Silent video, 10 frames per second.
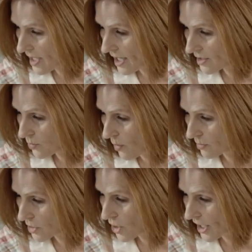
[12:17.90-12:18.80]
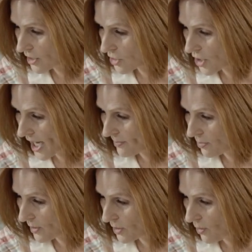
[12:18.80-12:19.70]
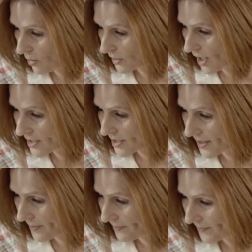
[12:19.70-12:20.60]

nuts won't change shape when you hold on to them.